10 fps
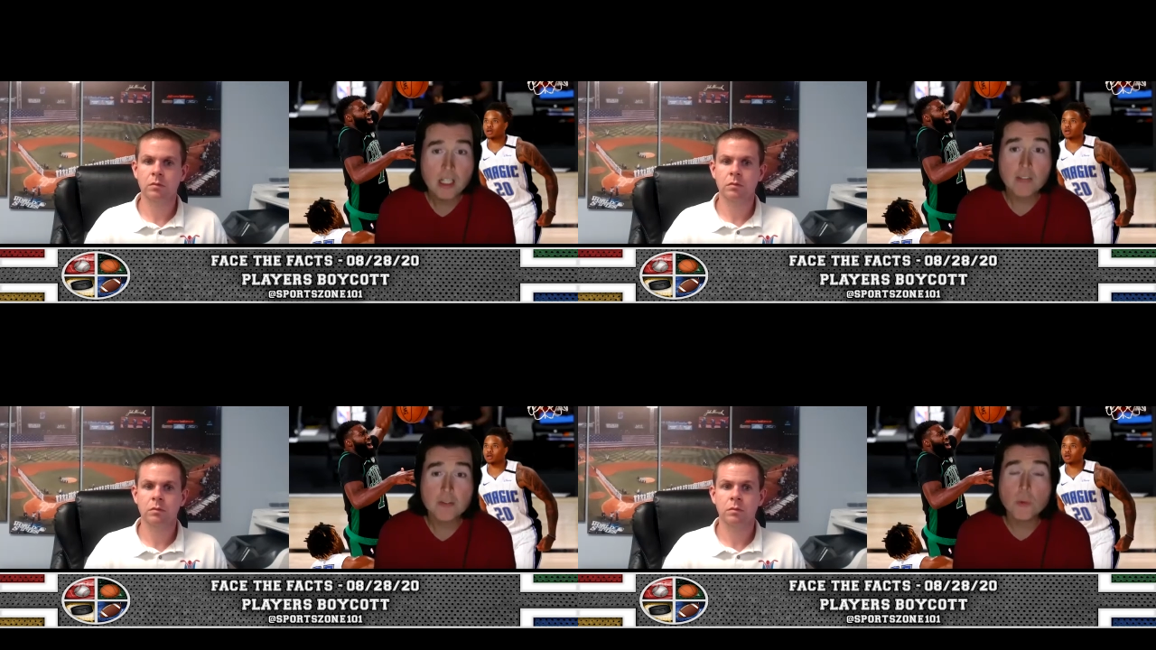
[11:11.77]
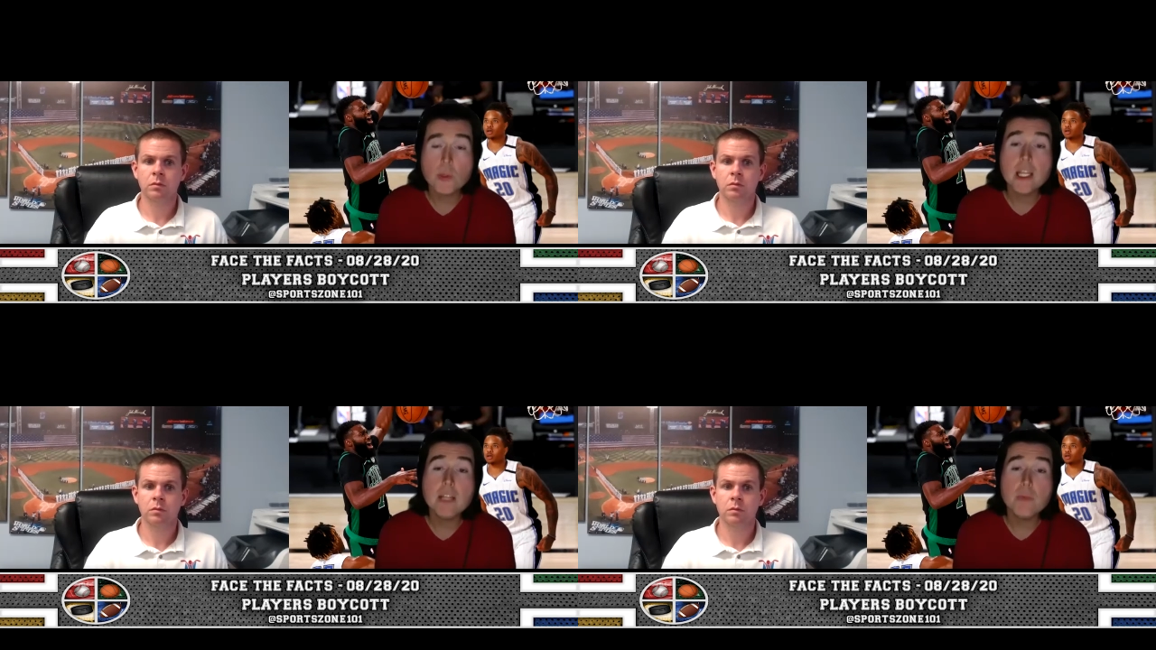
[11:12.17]
Speaker 1: If
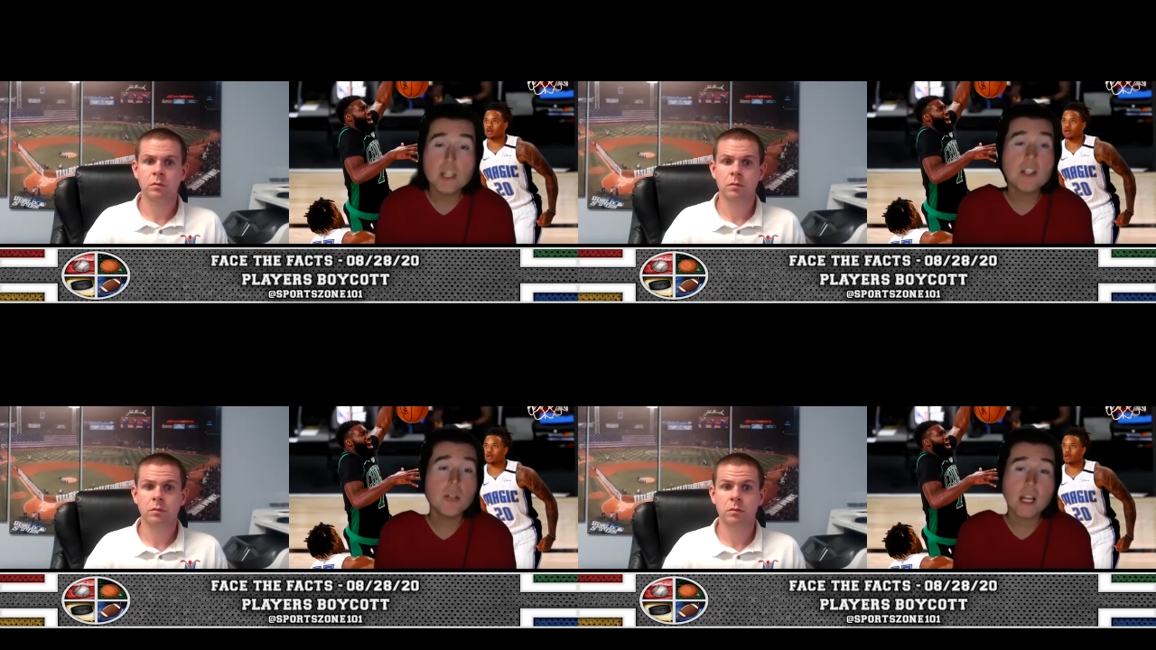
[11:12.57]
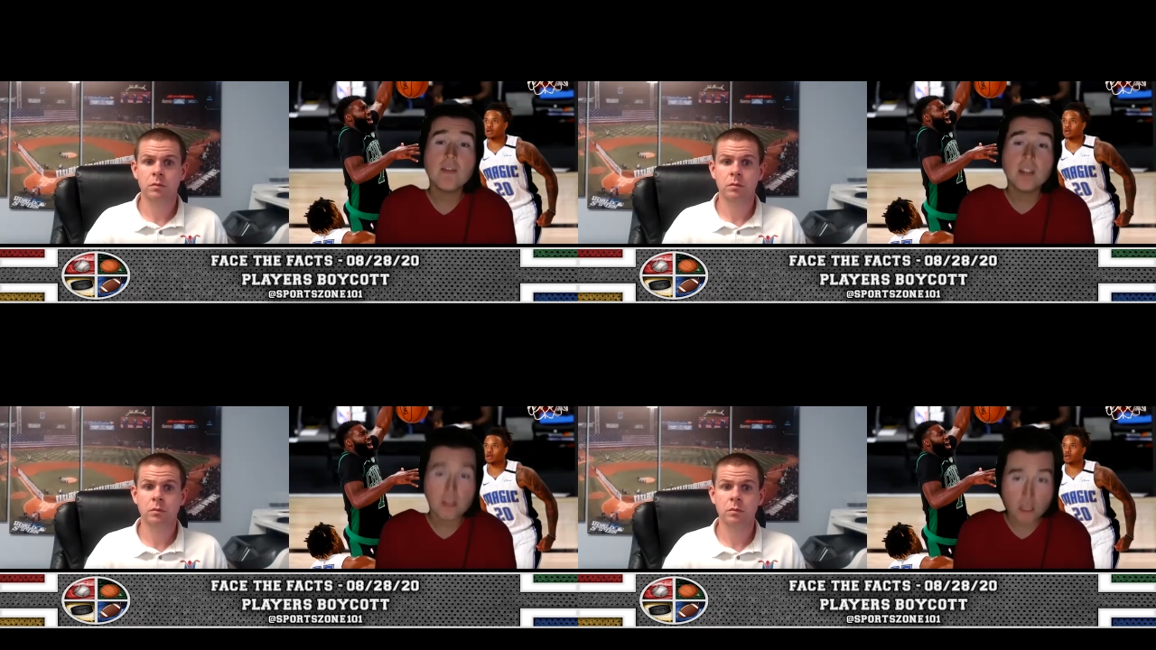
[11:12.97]
we, we don't have
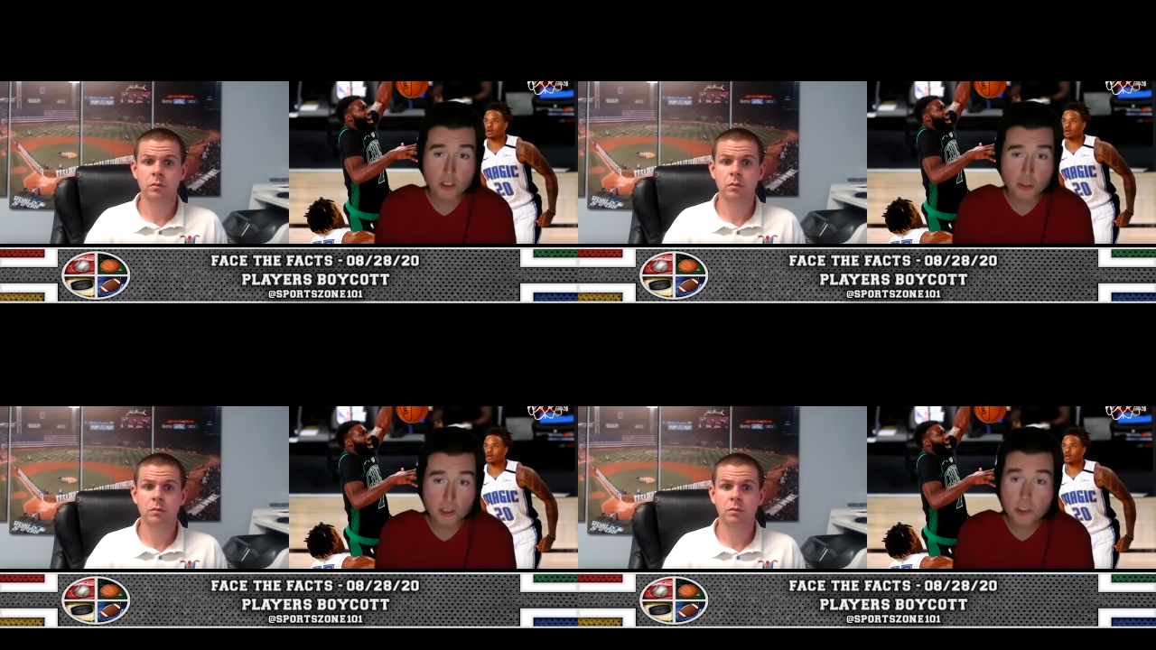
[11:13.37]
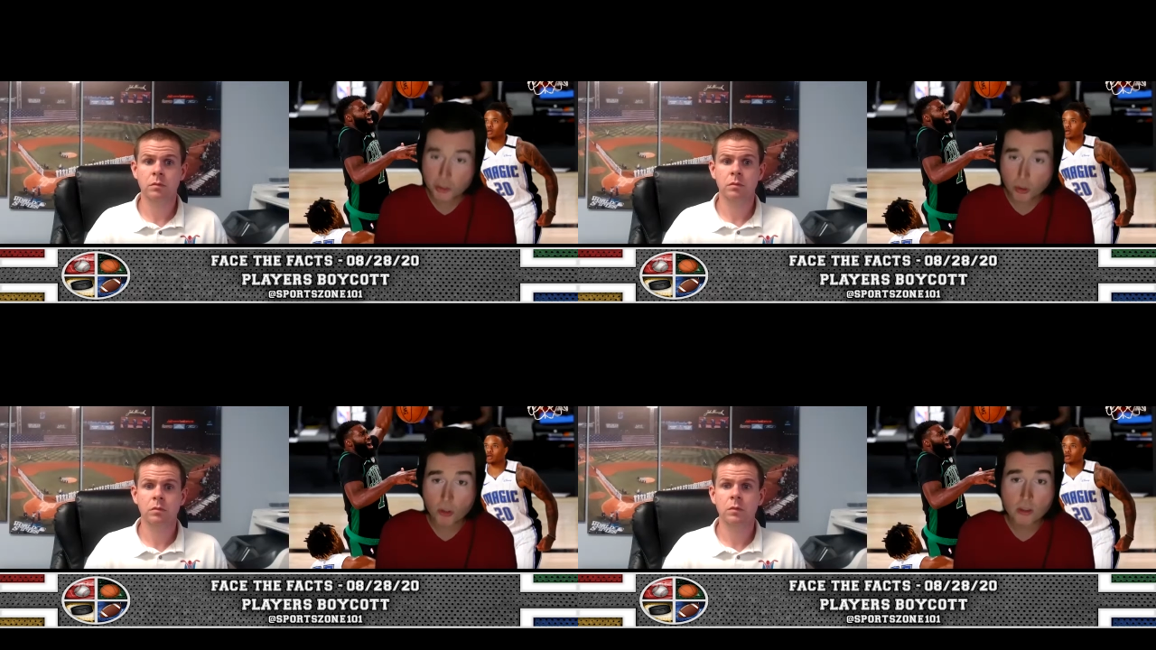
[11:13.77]
that luxury,
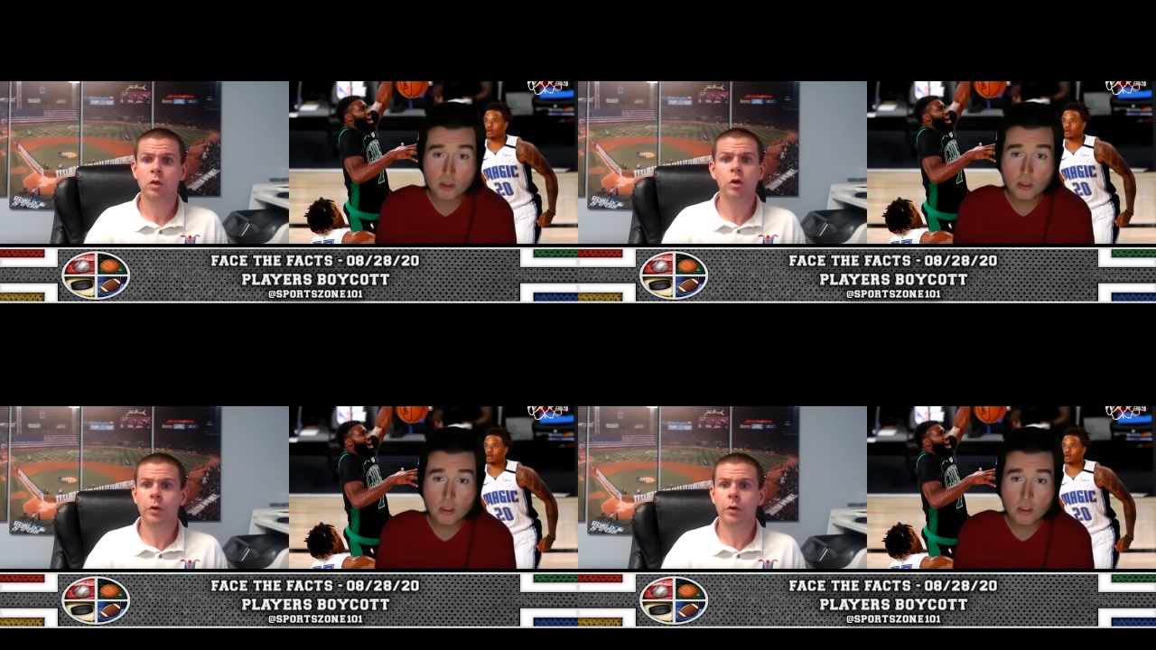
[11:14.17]
sure.